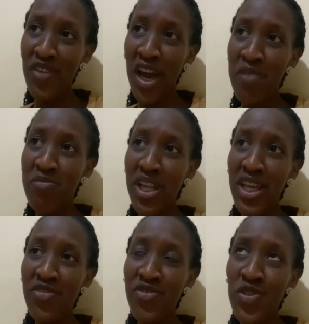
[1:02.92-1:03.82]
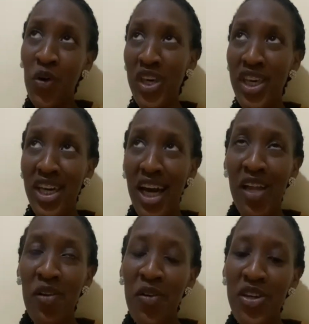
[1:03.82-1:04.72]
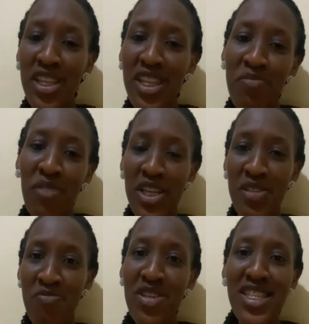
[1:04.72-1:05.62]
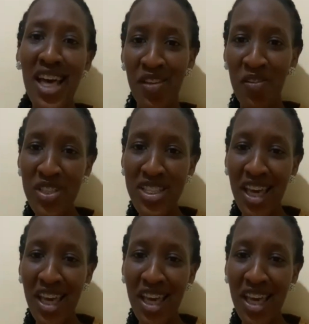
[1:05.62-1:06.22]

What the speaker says: I believe talking alone, they might miss a lot.